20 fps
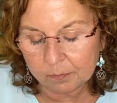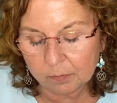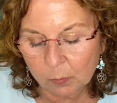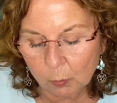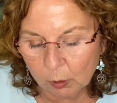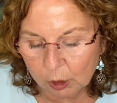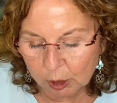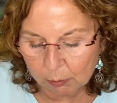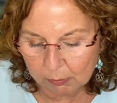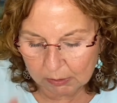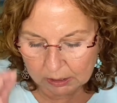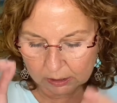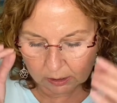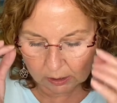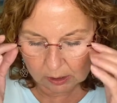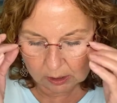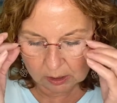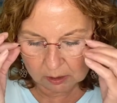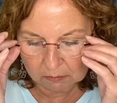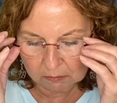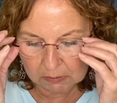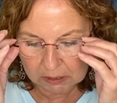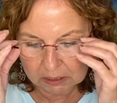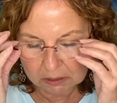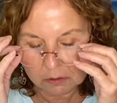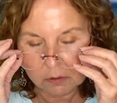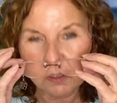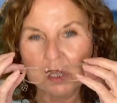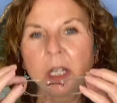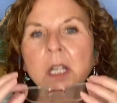which means it
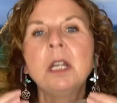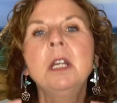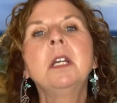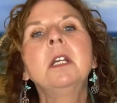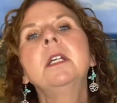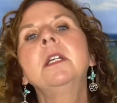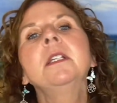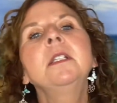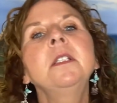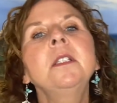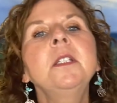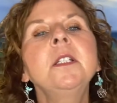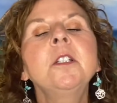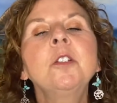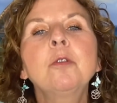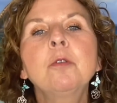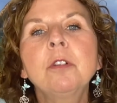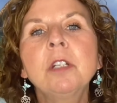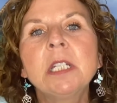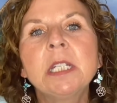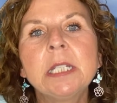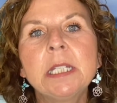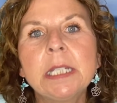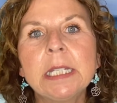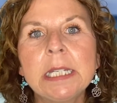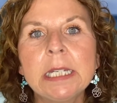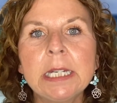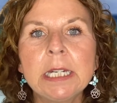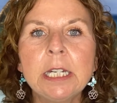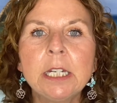smells
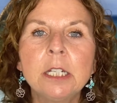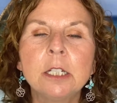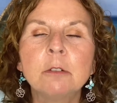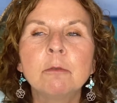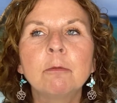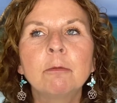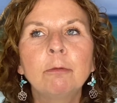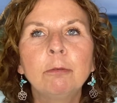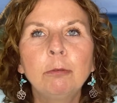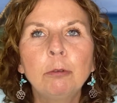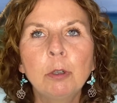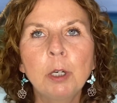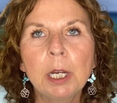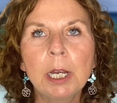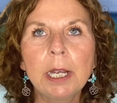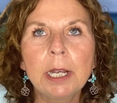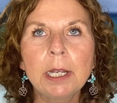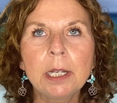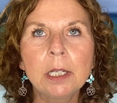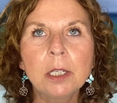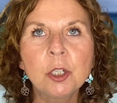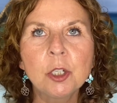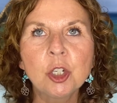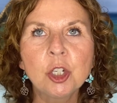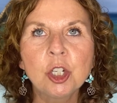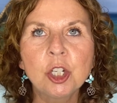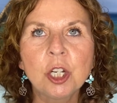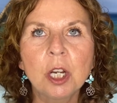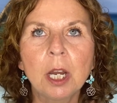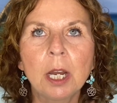citrusy and
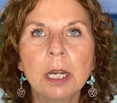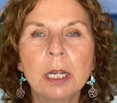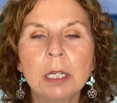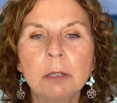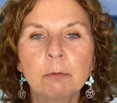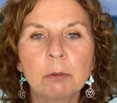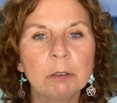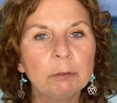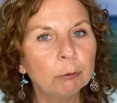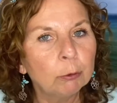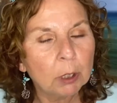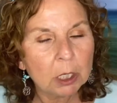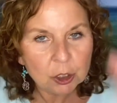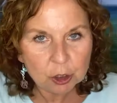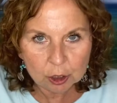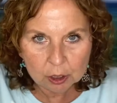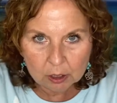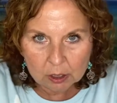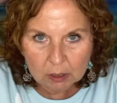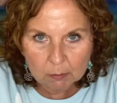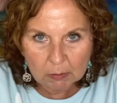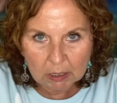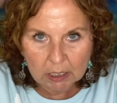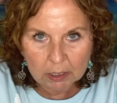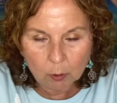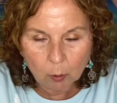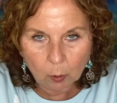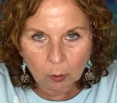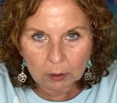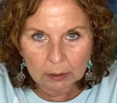fresh and refreshes my
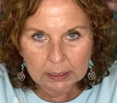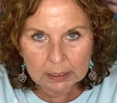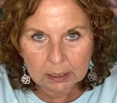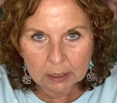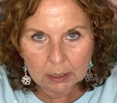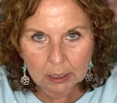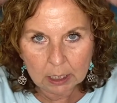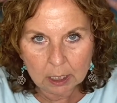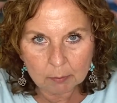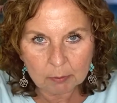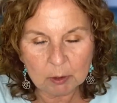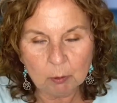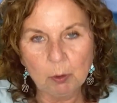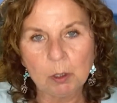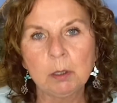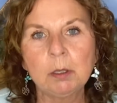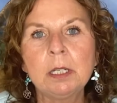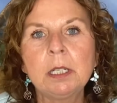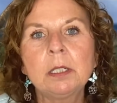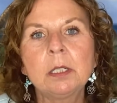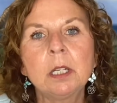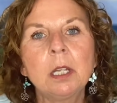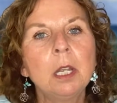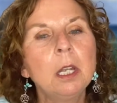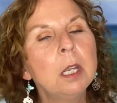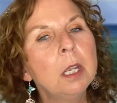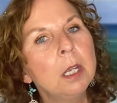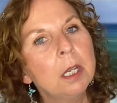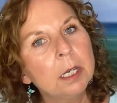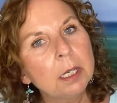oily scalp to where it
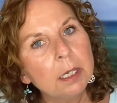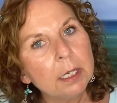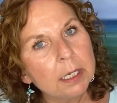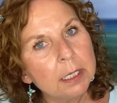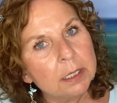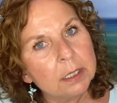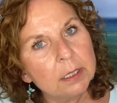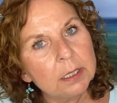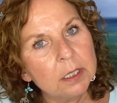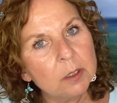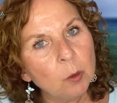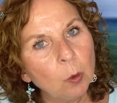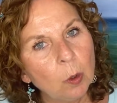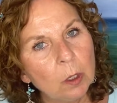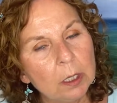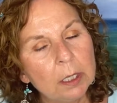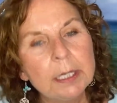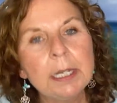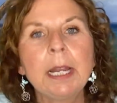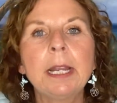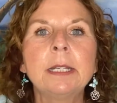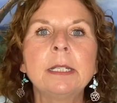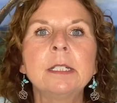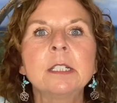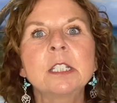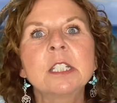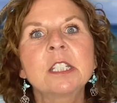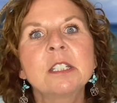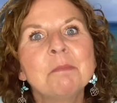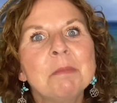isn't as oily, and it
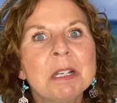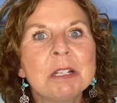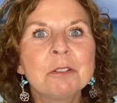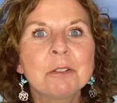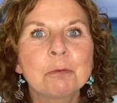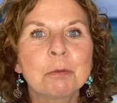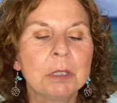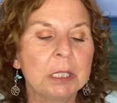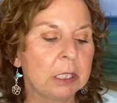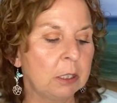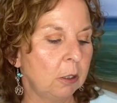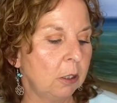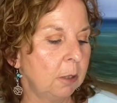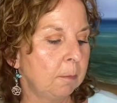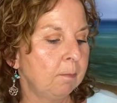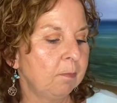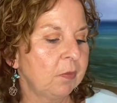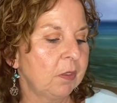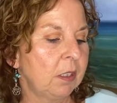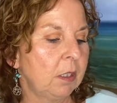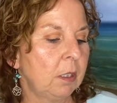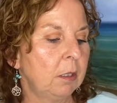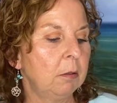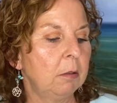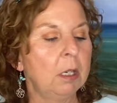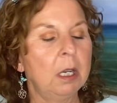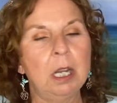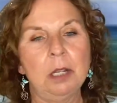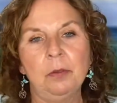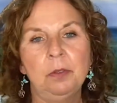smells really good. So
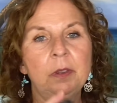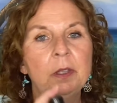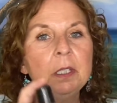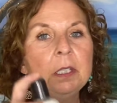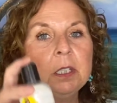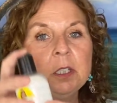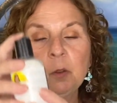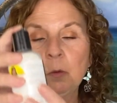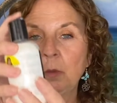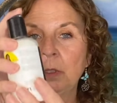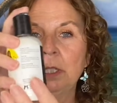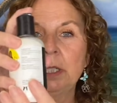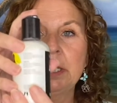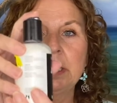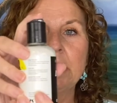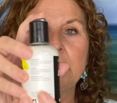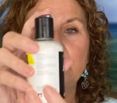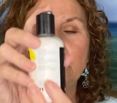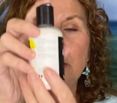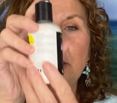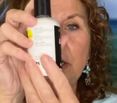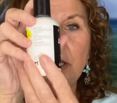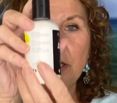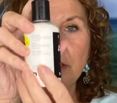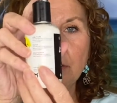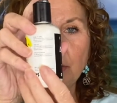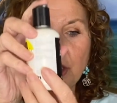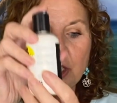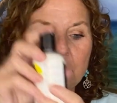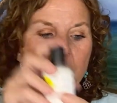this one is a
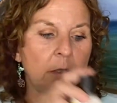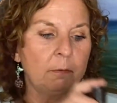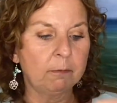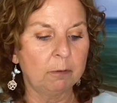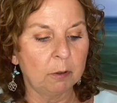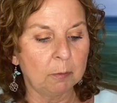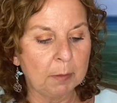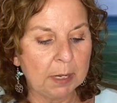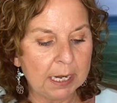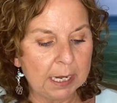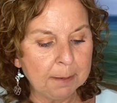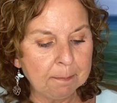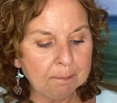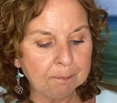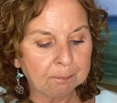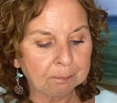huge hit for me.